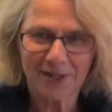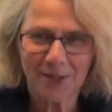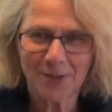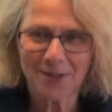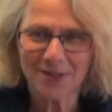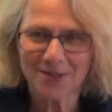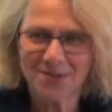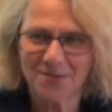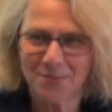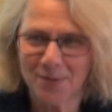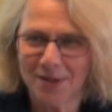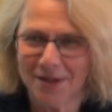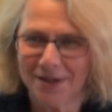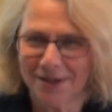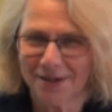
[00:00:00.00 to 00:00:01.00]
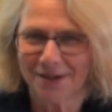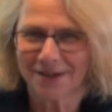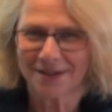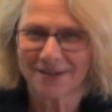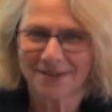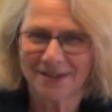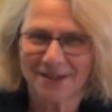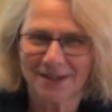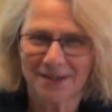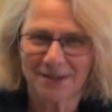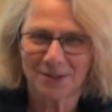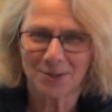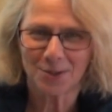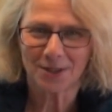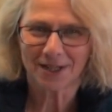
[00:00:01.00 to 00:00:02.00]
arrogance of being young and thinking
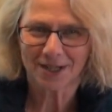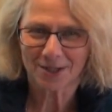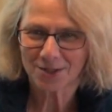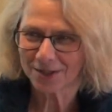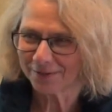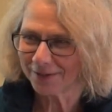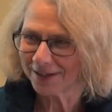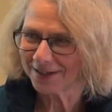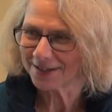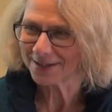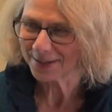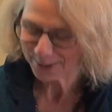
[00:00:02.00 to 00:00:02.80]
that you could actually find a